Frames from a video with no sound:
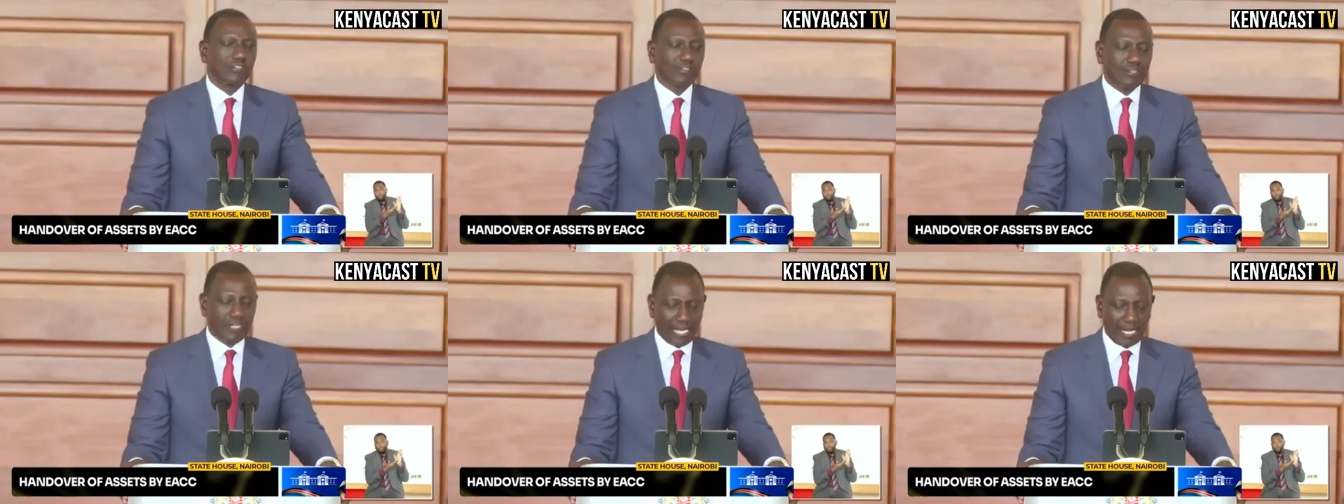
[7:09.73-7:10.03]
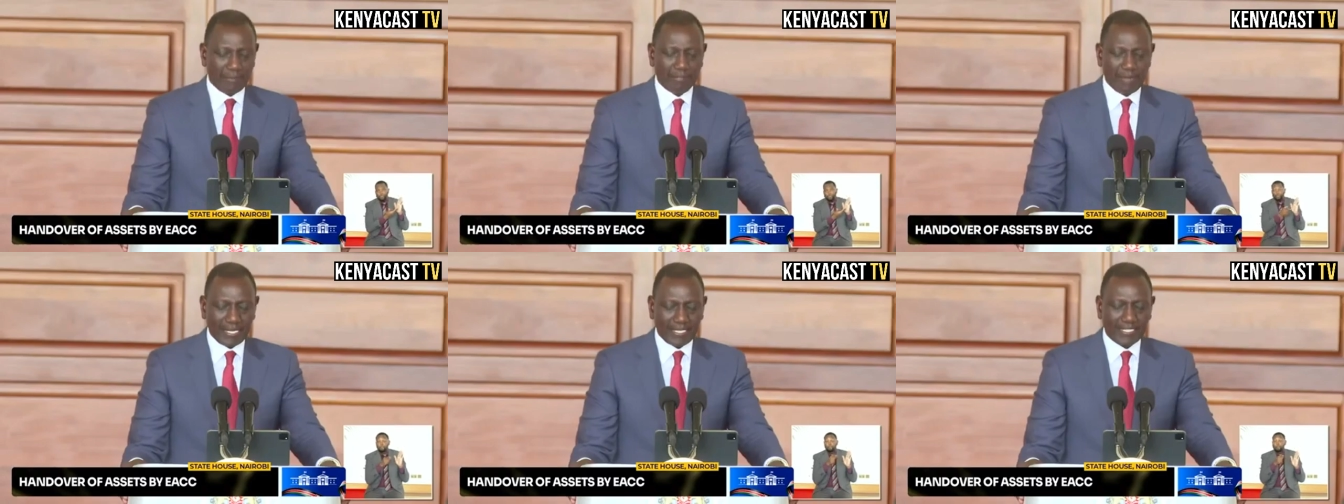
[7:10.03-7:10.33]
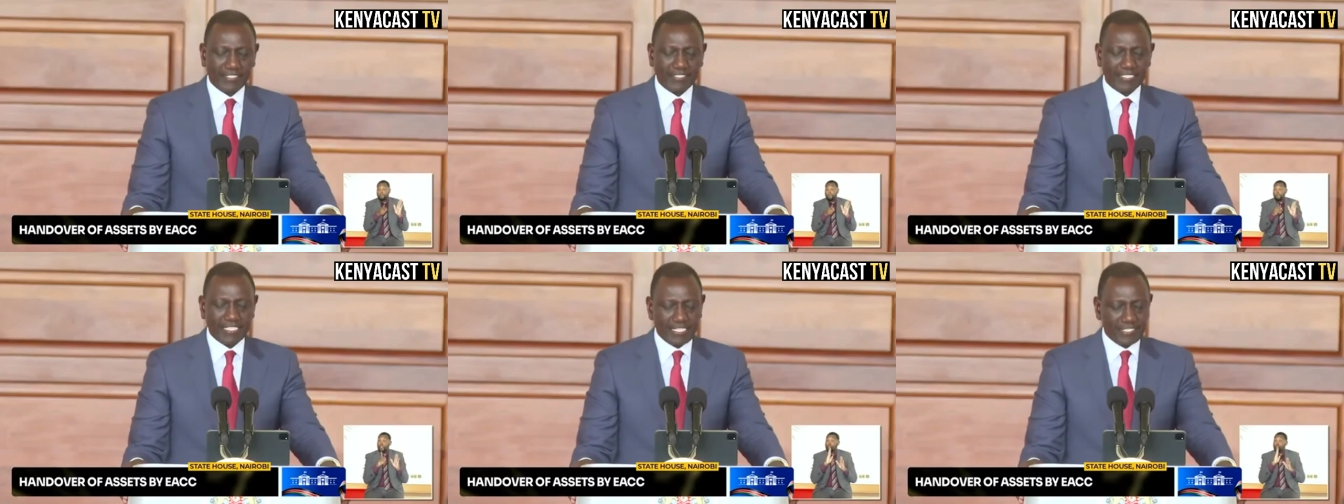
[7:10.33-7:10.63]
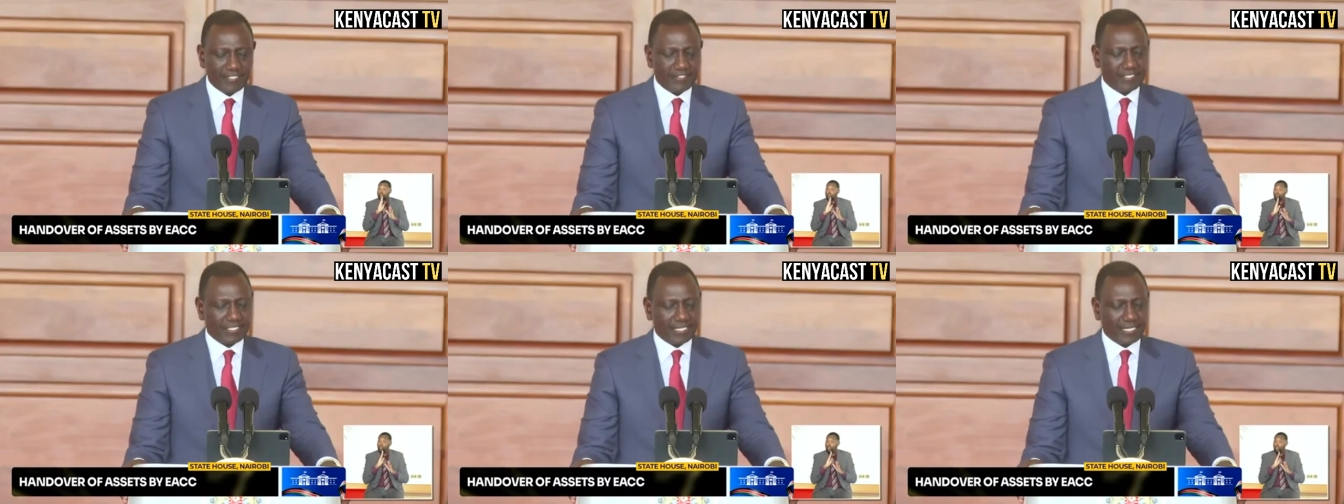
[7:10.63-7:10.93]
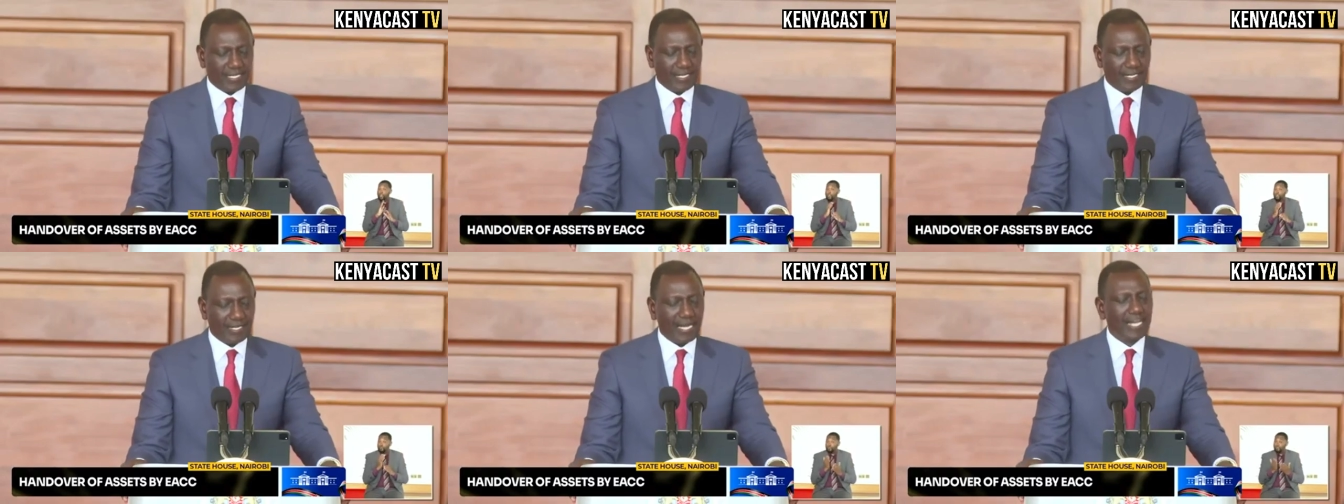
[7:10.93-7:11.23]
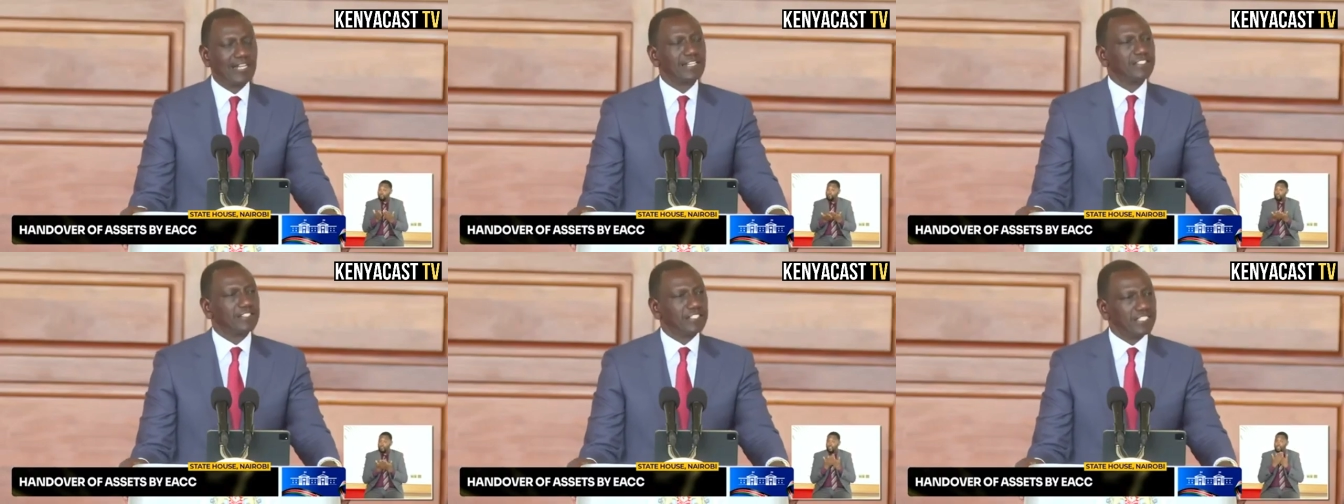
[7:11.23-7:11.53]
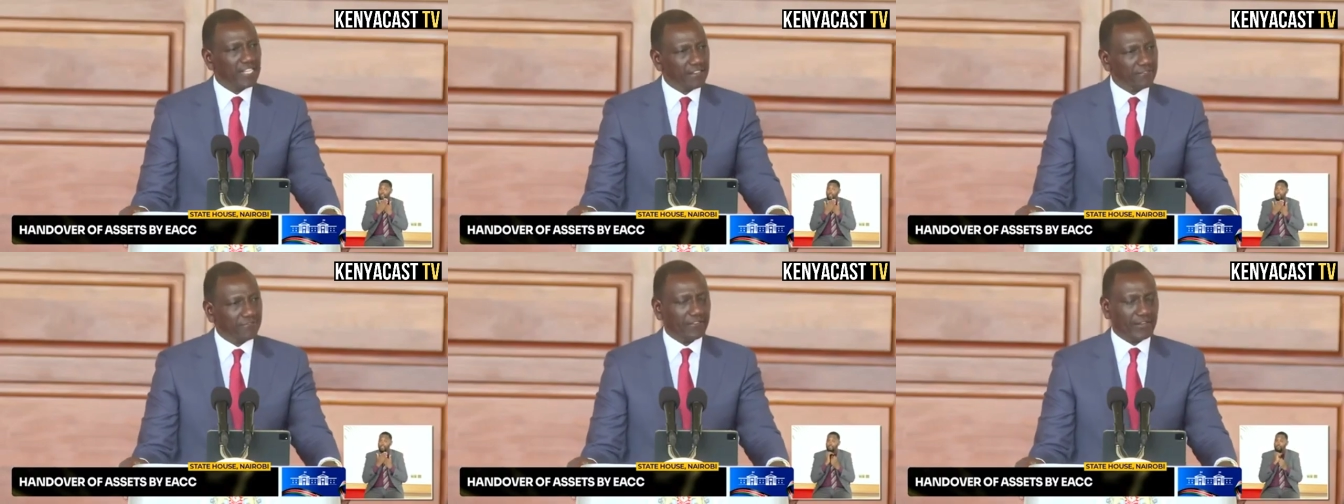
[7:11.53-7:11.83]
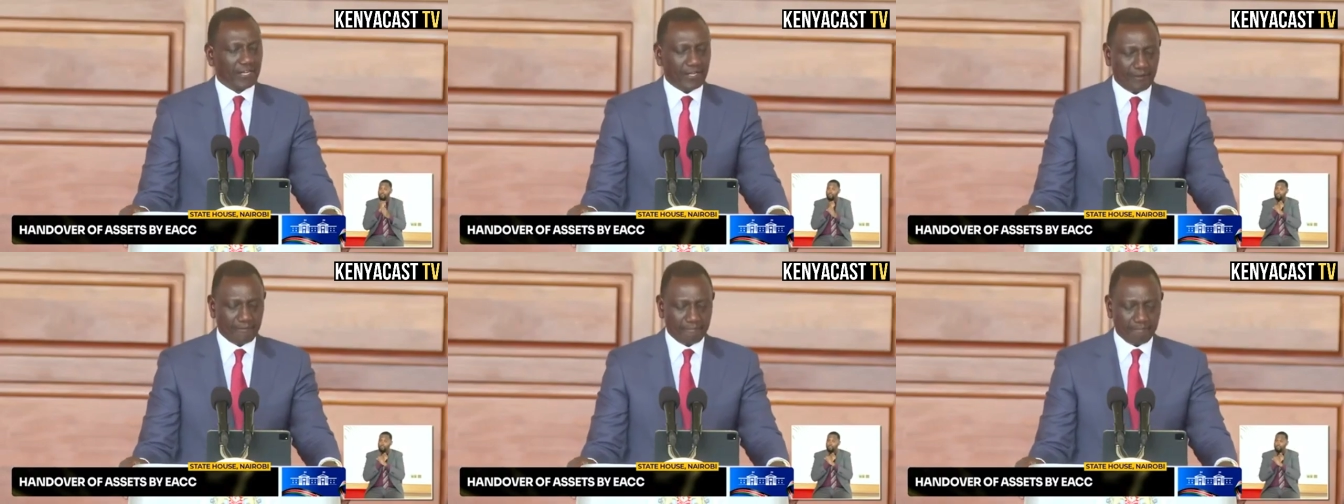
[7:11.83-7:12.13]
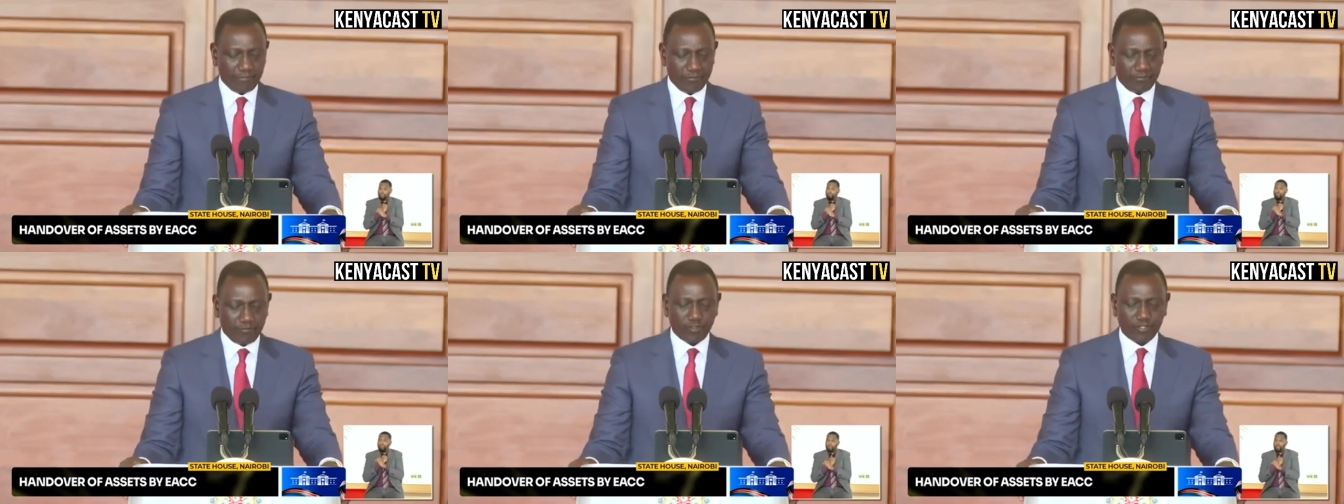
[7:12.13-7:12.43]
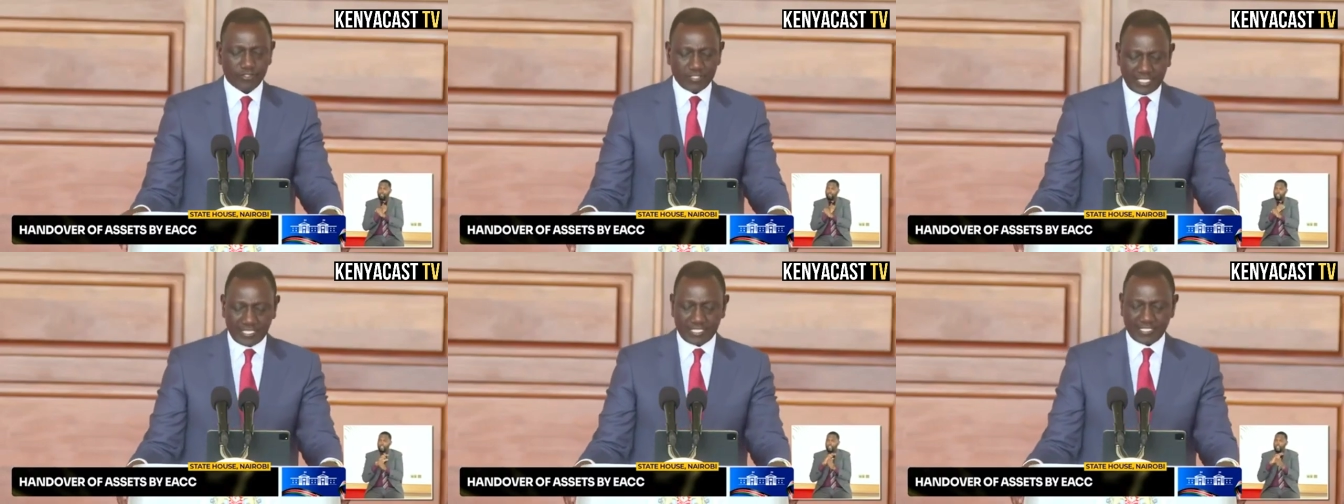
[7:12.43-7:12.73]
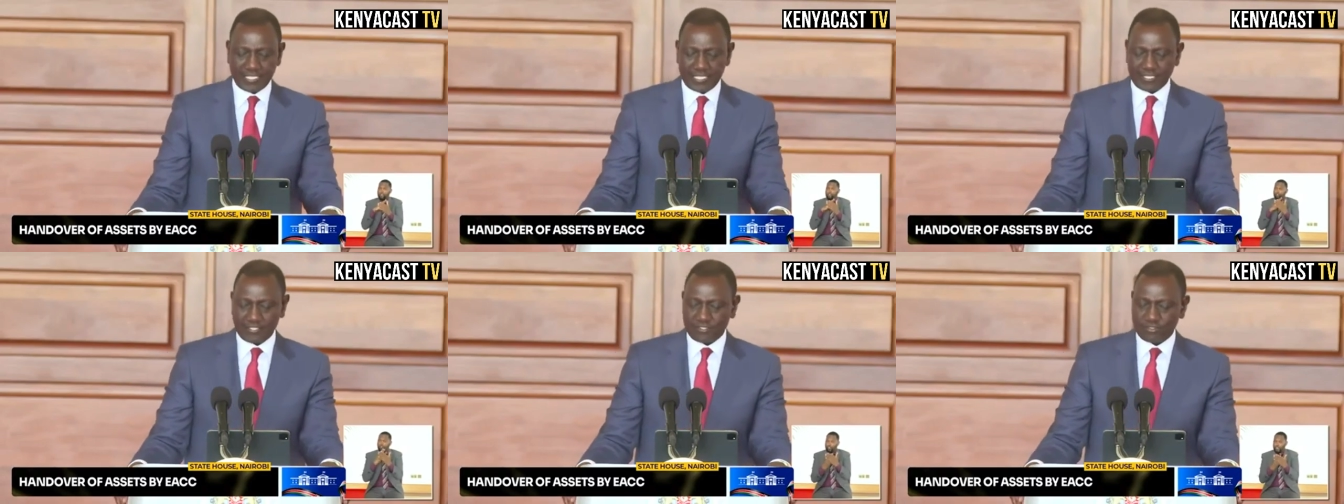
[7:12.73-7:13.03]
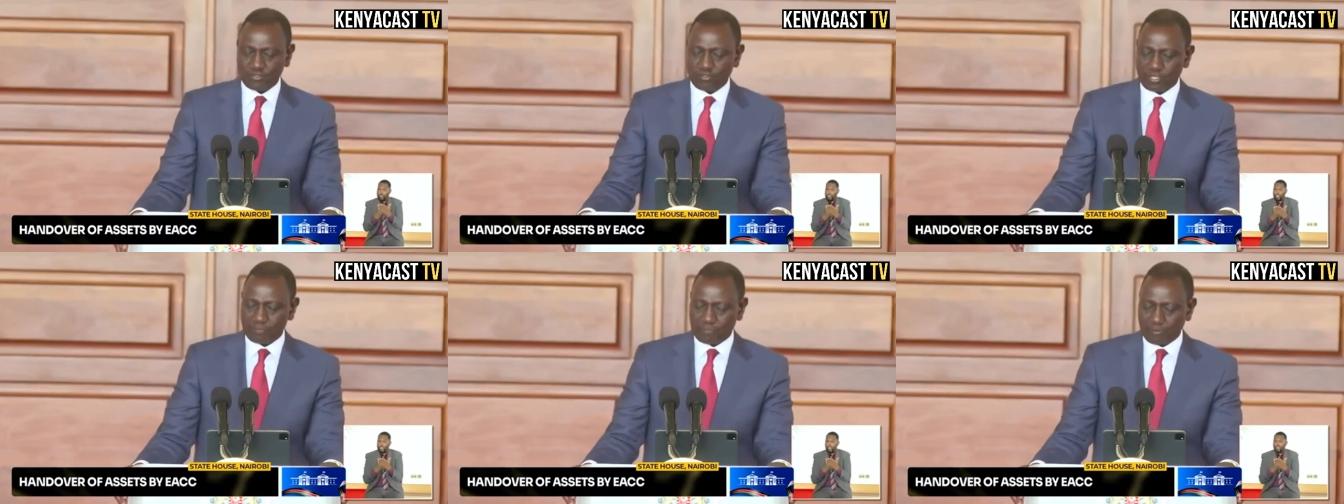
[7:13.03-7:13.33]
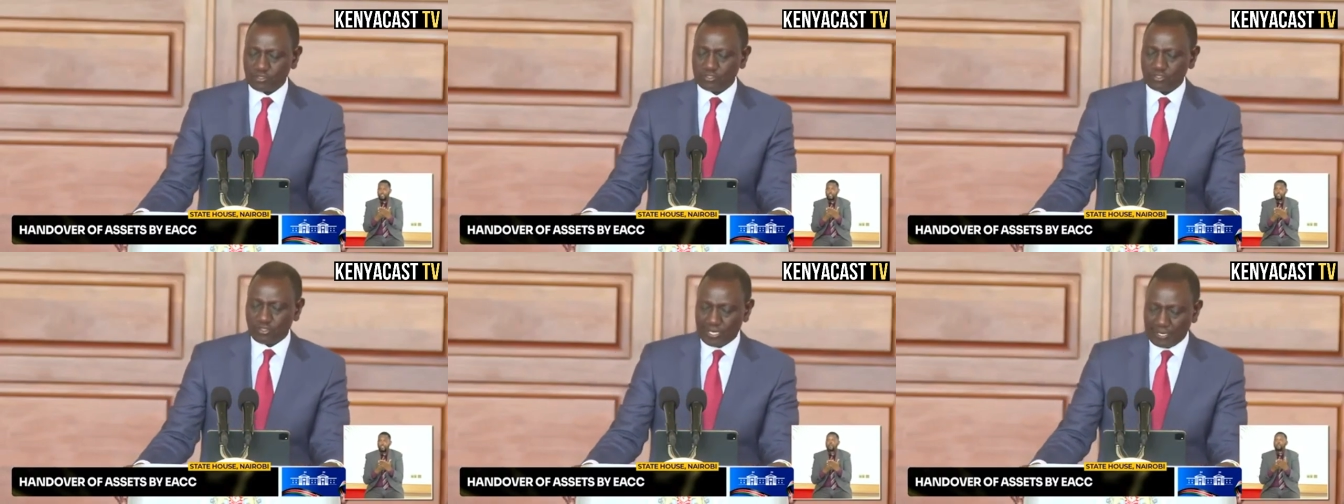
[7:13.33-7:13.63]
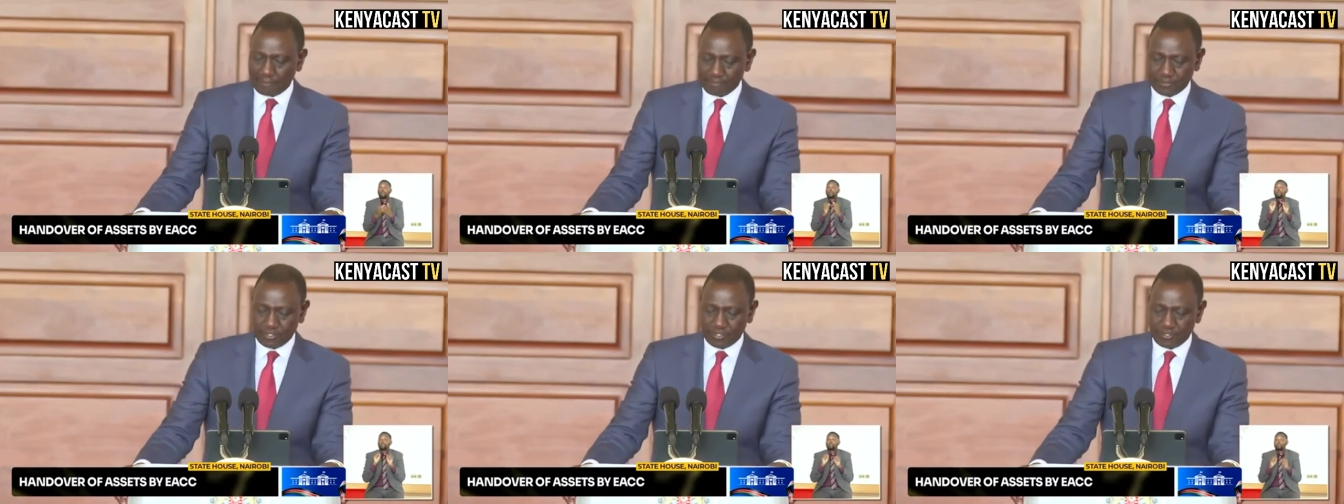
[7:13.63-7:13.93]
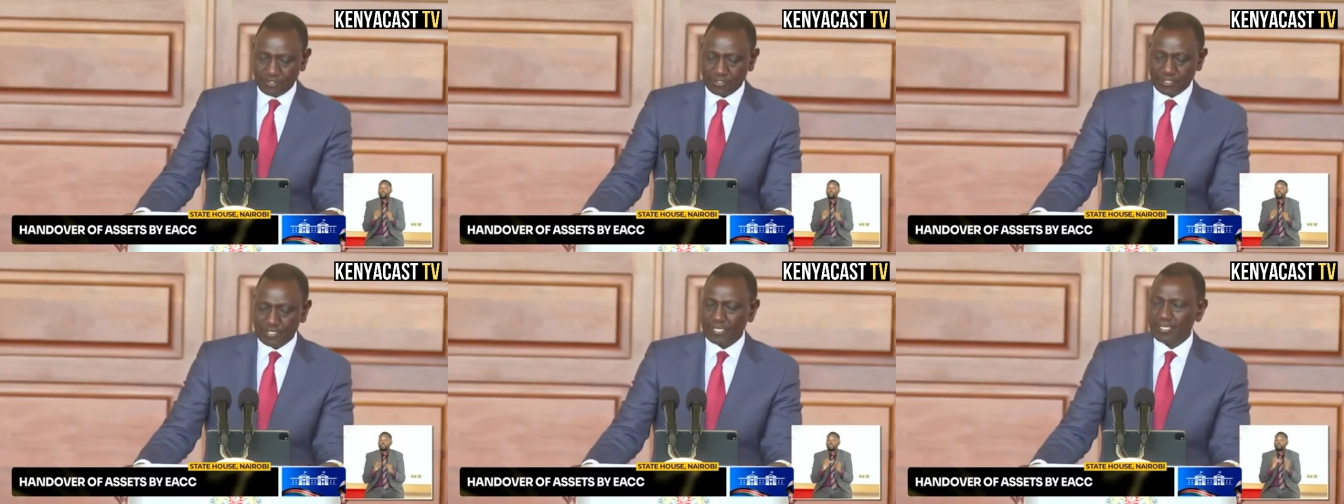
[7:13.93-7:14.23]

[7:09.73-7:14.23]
and make it easier and safer for citizens to report corruption